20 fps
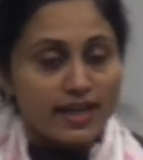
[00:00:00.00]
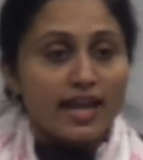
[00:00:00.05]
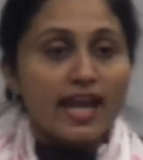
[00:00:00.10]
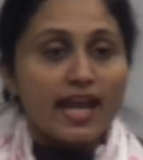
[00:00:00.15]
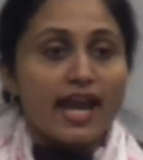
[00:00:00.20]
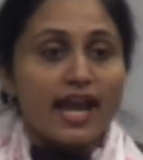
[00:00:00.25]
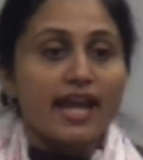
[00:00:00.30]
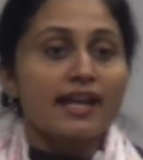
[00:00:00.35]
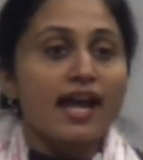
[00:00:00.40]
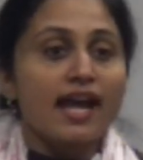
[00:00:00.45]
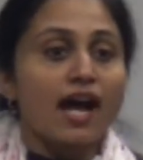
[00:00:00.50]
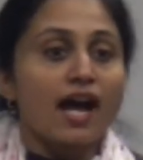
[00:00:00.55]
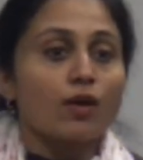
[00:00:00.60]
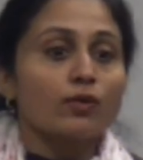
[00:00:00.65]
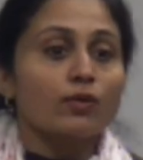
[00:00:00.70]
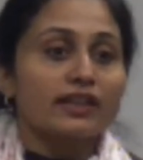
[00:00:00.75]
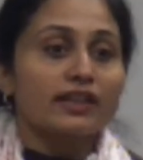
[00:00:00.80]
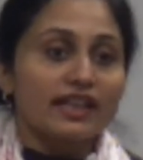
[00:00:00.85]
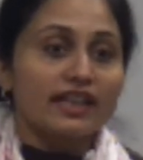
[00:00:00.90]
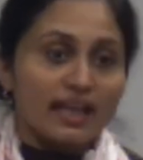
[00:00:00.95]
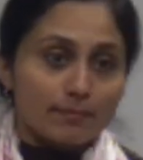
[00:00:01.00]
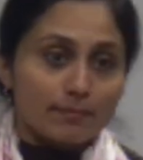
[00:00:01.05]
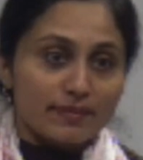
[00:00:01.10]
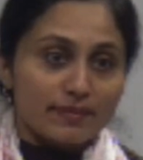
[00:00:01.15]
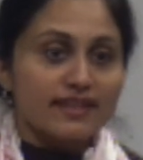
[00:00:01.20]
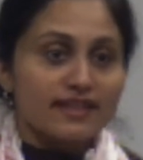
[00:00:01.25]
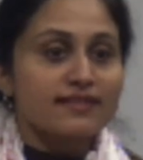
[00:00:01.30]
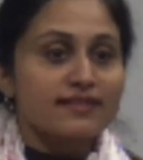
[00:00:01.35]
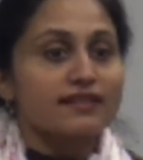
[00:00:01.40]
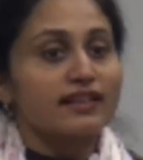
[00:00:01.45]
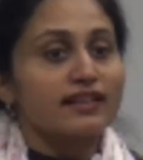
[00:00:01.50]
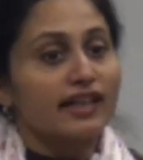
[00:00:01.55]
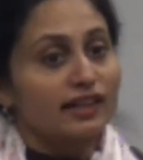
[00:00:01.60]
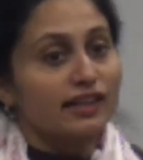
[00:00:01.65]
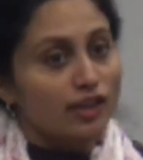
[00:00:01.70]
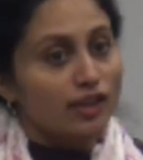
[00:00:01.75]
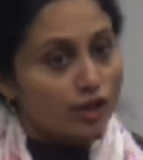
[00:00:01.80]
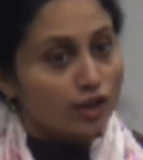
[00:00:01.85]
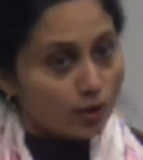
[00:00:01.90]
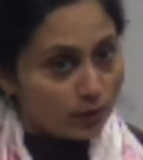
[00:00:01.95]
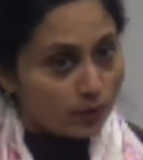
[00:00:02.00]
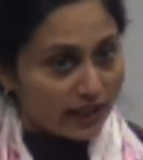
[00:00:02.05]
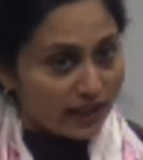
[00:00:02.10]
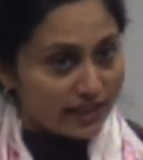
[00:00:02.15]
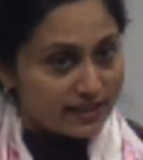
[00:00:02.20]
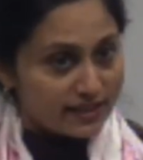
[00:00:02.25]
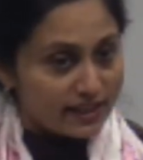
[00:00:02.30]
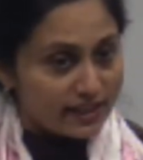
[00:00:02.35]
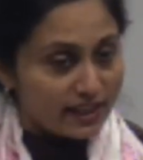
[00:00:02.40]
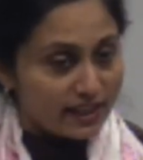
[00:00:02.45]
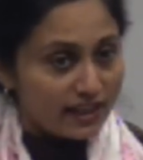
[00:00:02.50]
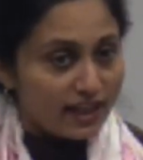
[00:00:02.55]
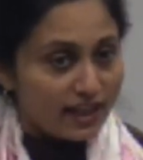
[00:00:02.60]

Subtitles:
and how Kp is related to Kc,